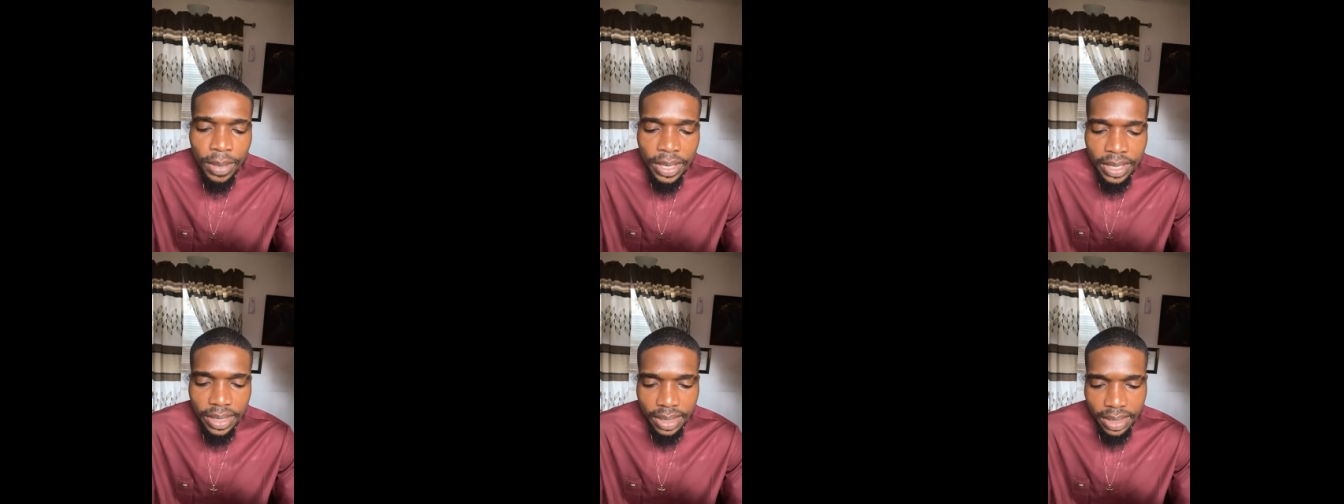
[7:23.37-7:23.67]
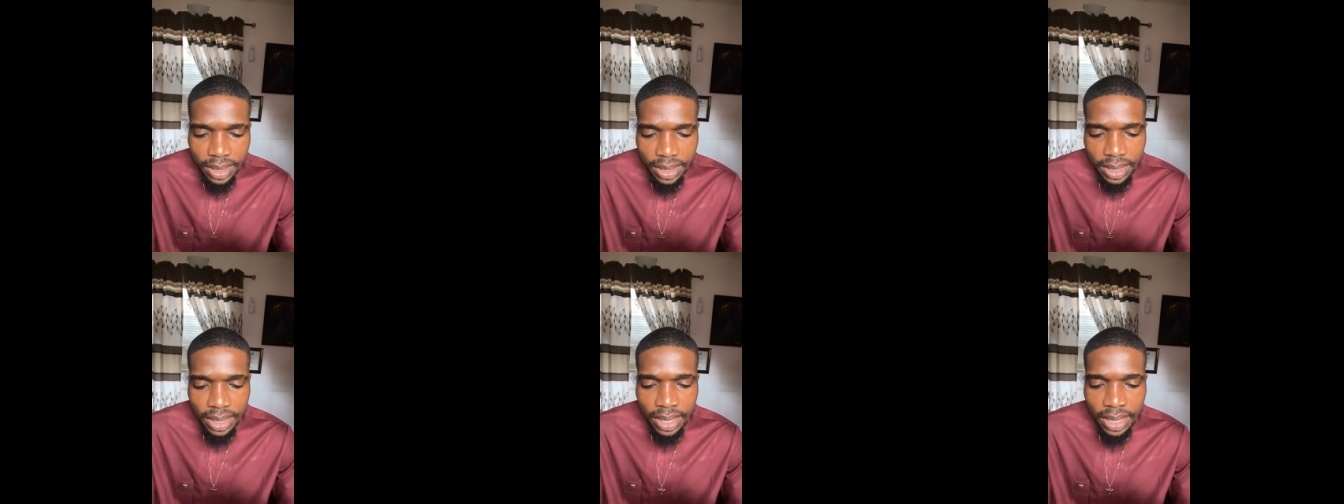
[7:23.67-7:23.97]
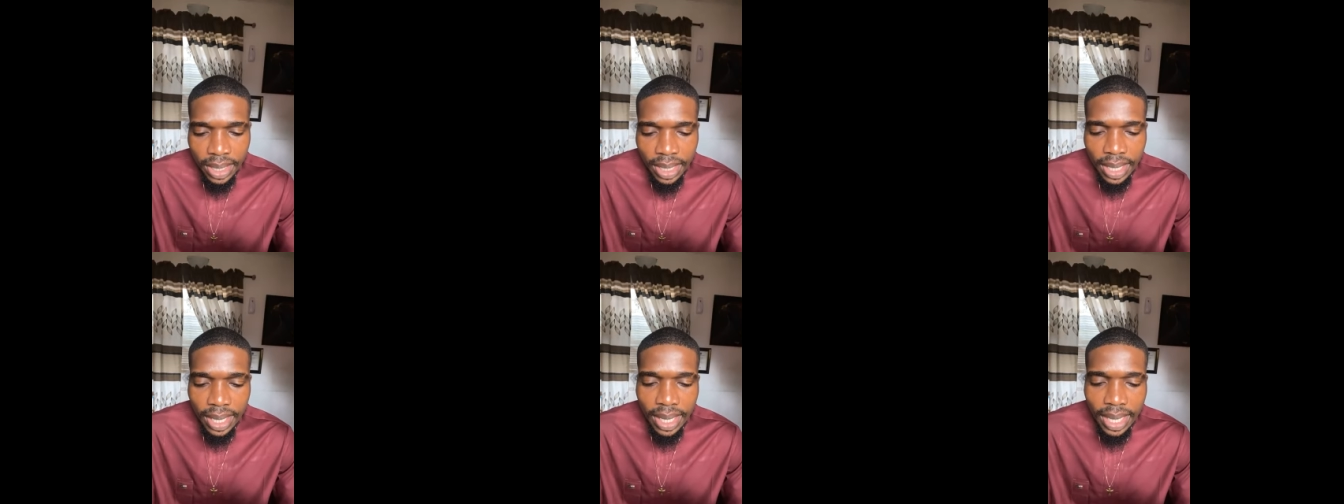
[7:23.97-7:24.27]
Please,
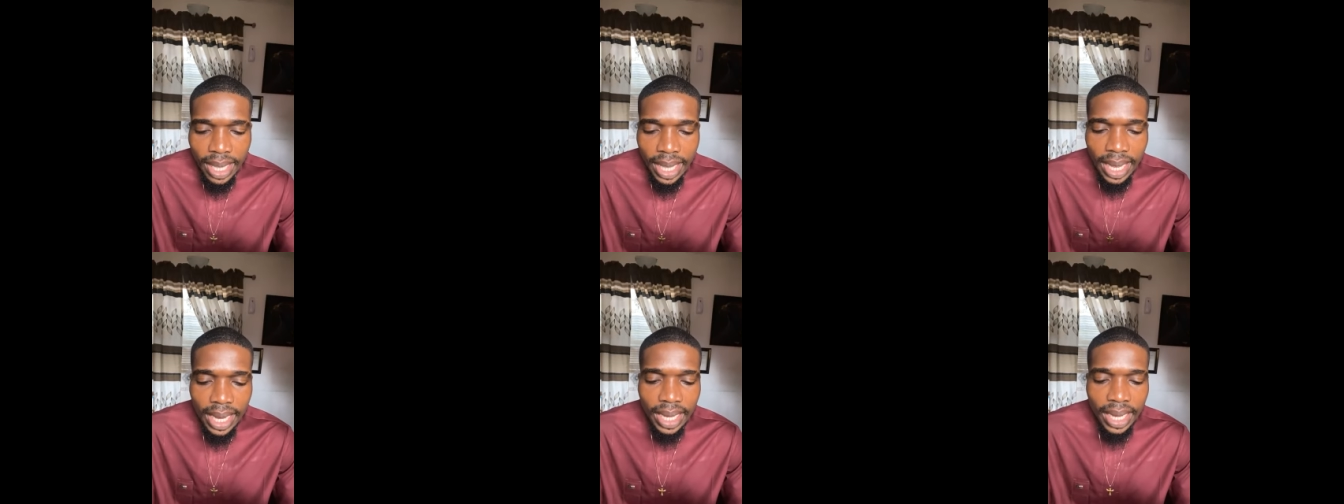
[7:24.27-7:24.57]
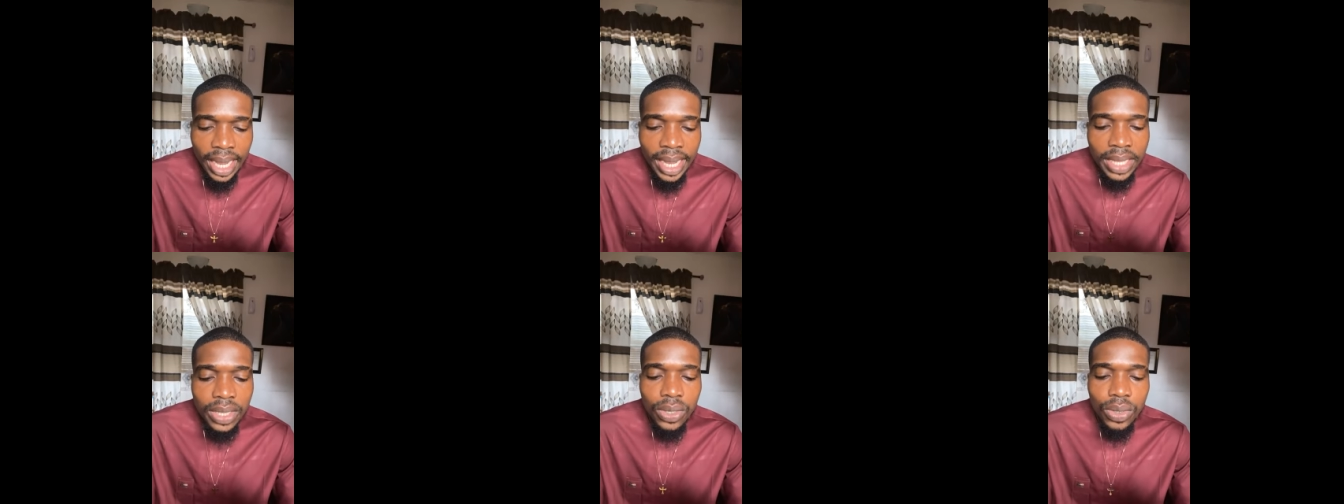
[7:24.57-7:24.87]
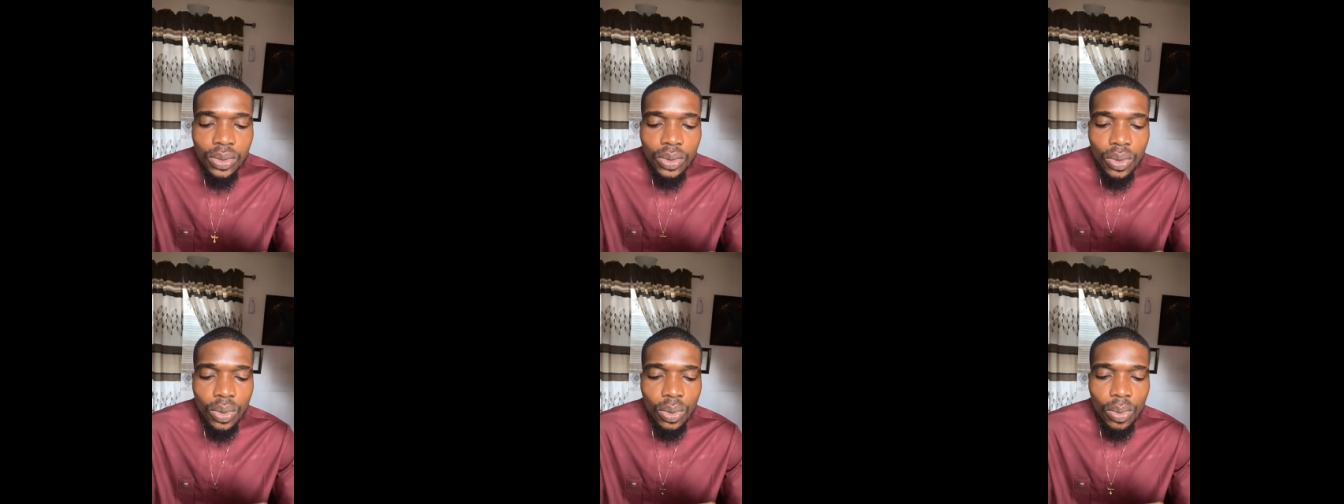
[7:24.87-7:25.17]
I'd like
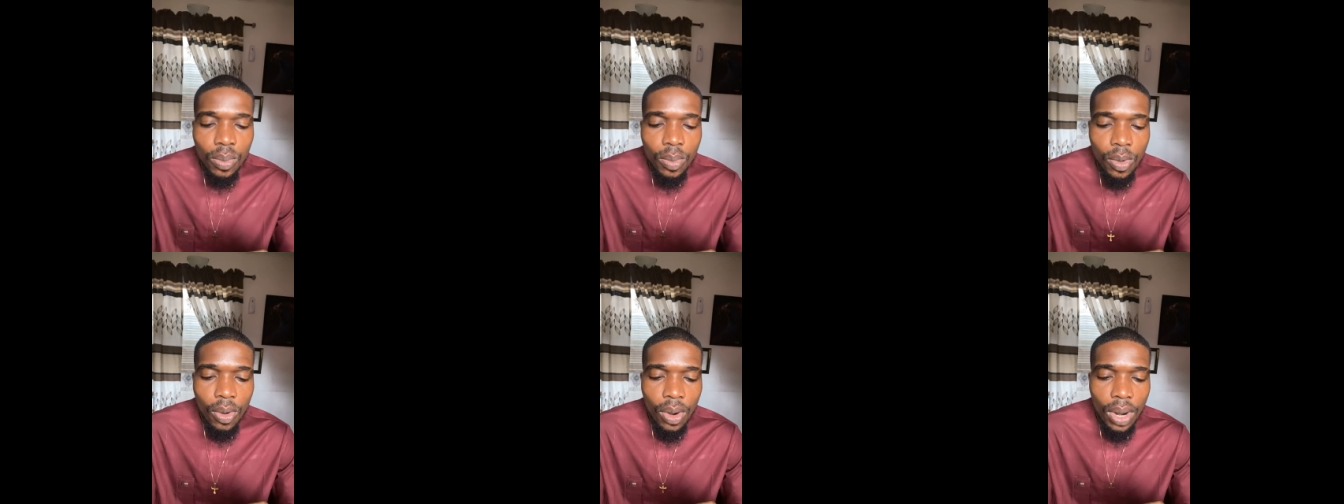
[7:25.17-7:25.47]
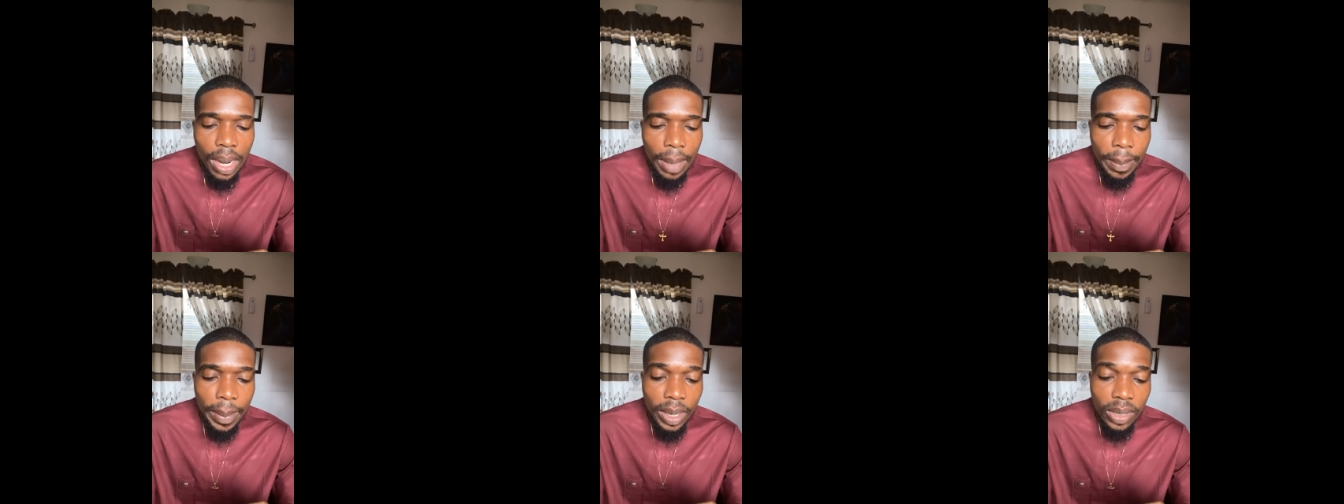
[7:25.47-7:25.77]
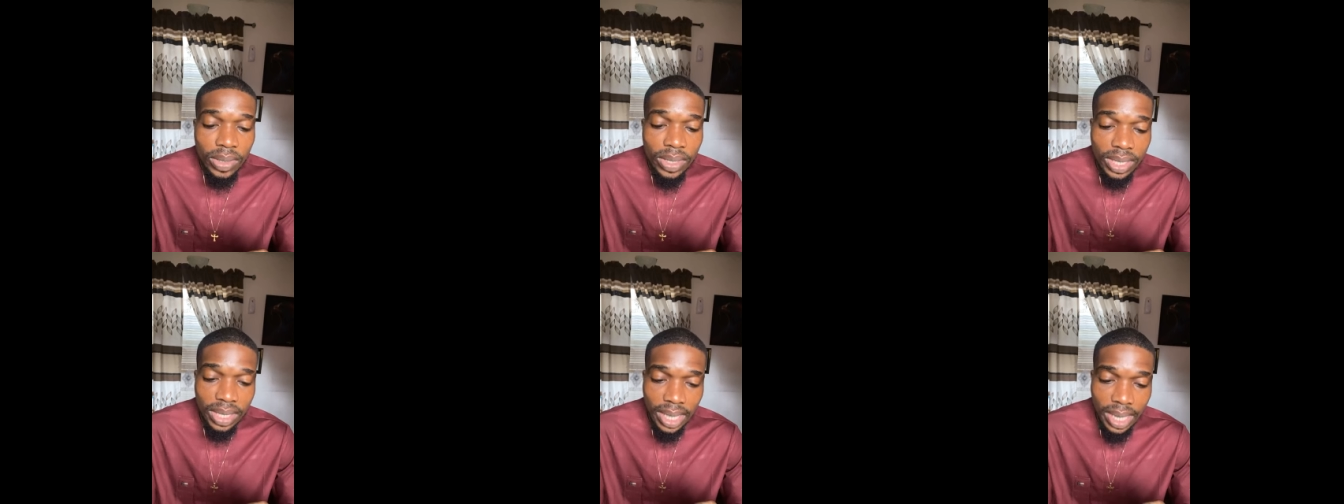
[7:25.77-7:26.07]
to know more
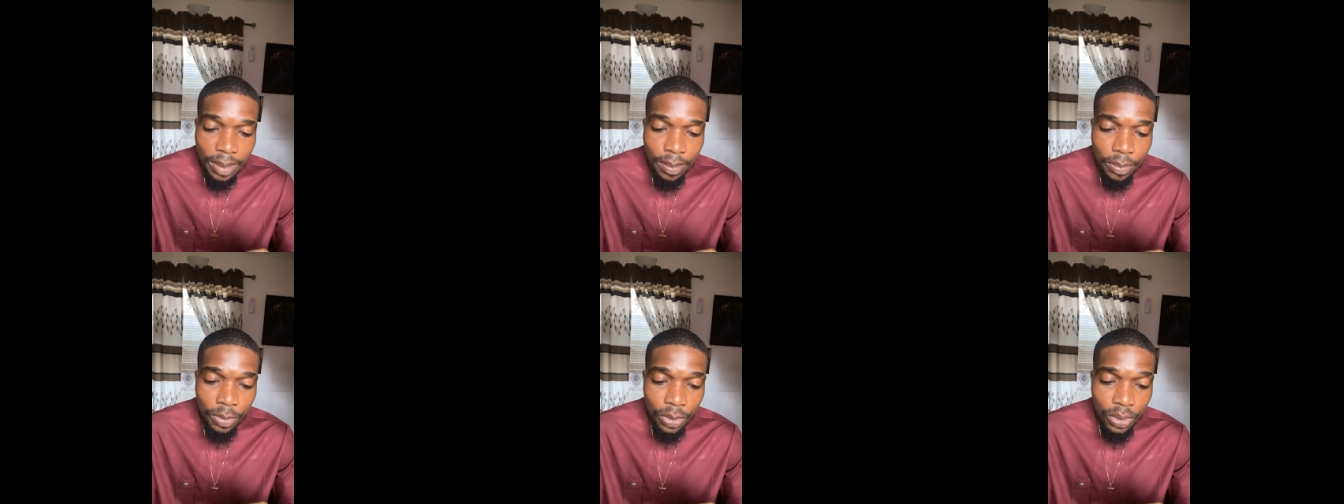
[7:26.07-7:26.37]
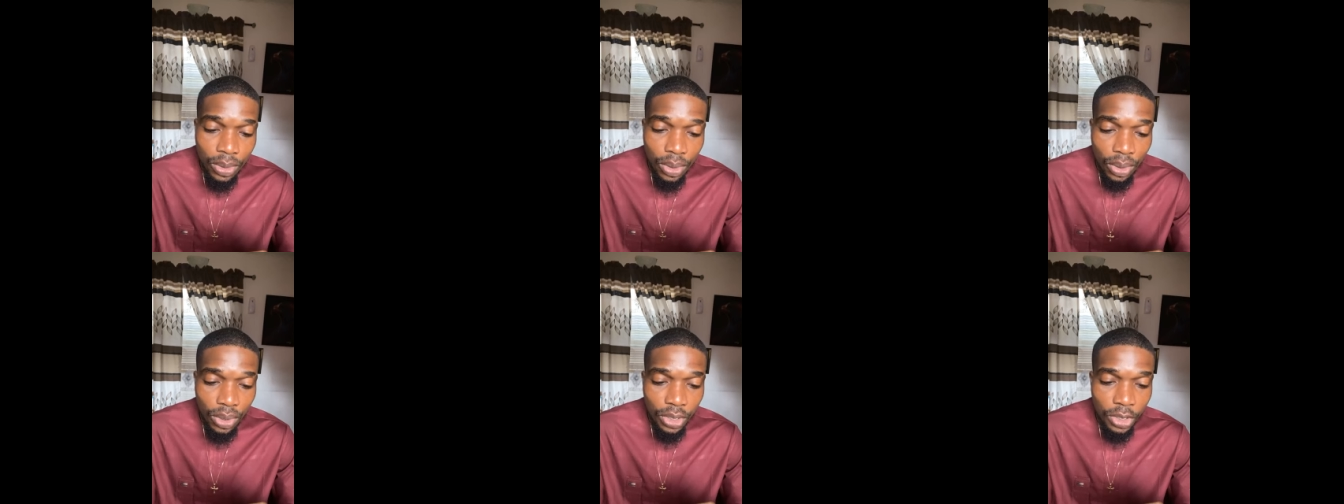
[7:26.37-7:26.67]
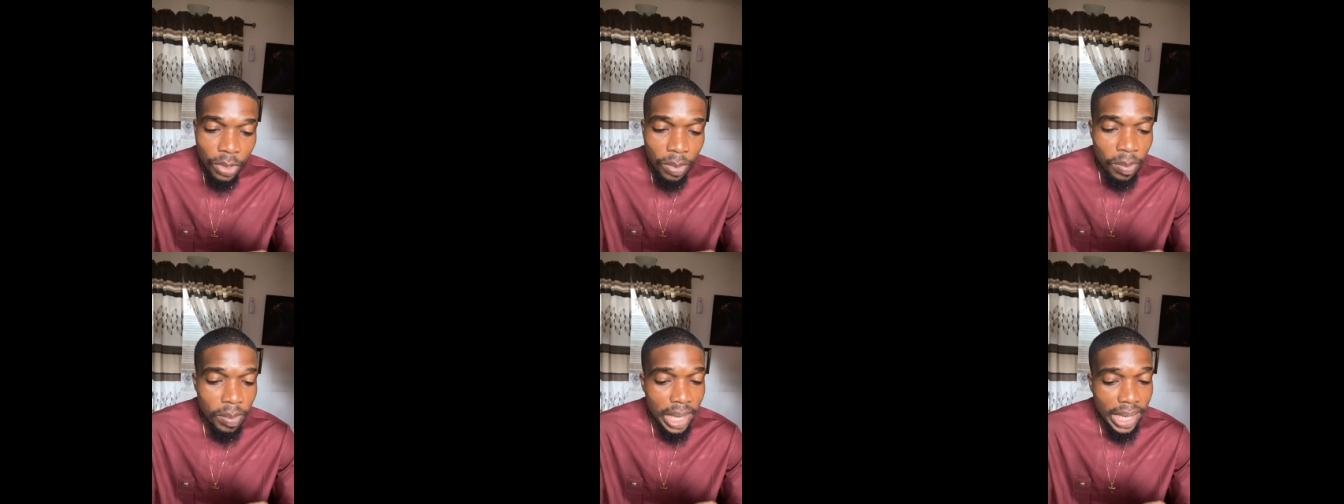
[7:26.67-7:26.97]
about slime production,